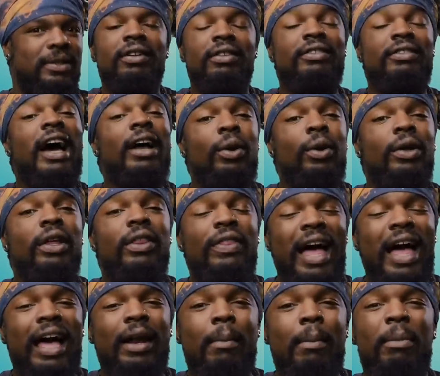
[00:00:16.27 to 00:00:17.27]
Not only
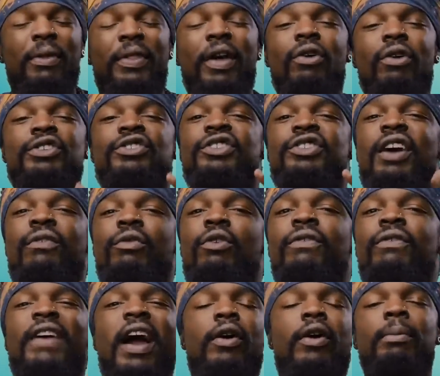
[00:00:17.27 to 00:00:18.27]
that, but there are several
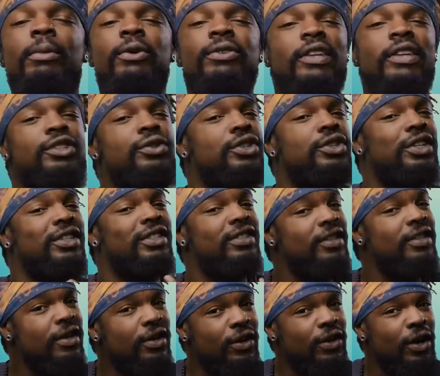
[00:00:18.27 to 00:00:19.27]
variables that you should
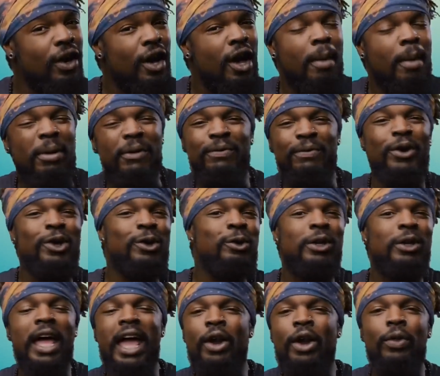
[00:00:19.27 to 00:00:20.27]
consider before you
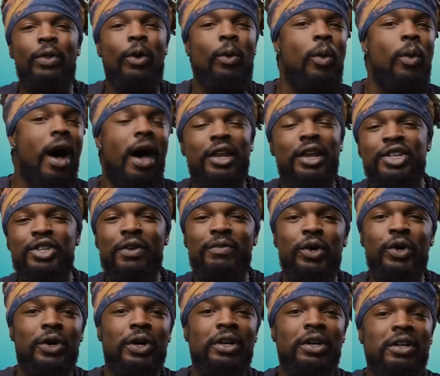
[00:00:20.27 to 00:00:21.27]
land on the wattage of
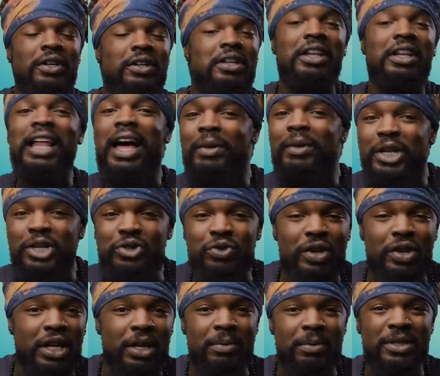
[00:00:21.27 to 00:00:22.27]
your cloudy
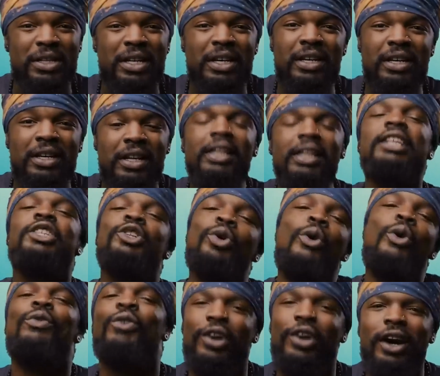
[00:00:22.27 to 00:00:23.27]
dreams. Let's
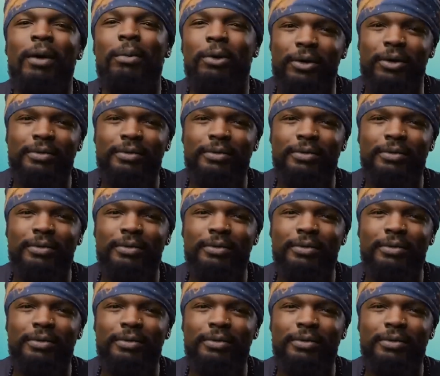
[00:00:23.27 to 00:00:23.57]
go over a couple.